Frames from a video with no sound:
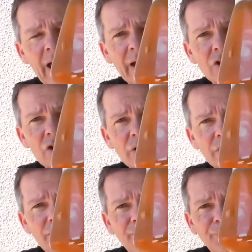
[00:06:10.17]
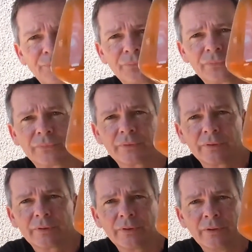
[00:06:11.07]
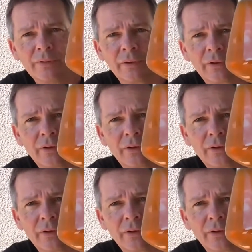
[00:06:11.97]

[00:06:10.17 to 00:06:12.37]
catch it in the